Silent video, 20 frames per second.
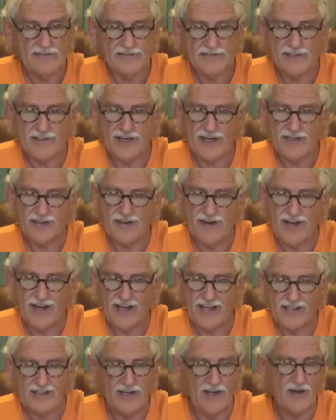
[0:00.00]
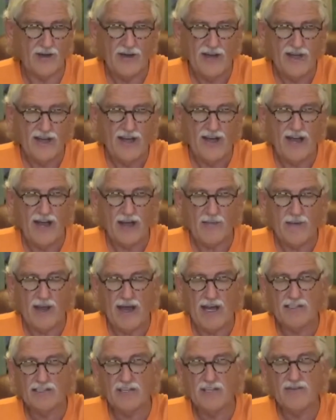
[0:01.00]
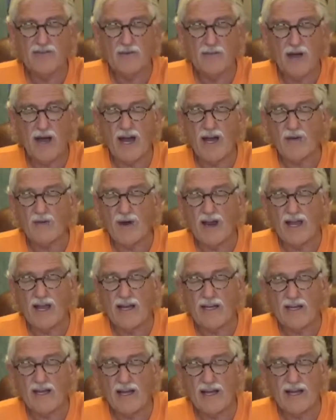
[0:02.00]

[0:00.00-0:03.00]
Should I try? No. I am actually from Iran,